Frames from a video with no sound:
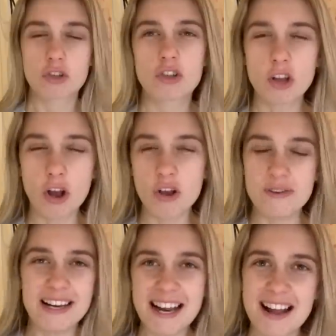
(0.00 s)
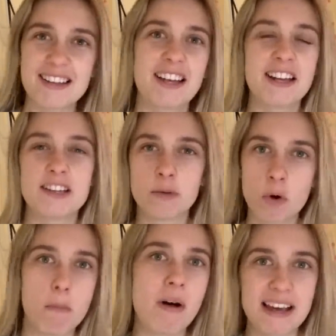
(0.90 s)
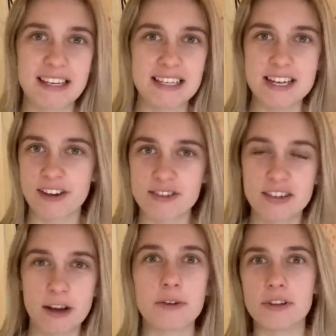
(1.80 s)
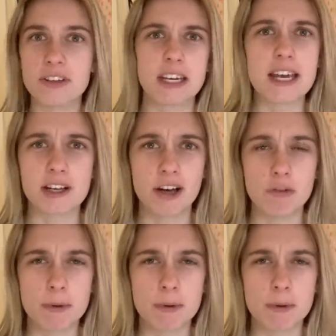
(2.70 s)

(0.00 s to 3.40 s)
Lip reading: So let's get into what Mike Keegan said on the takeover,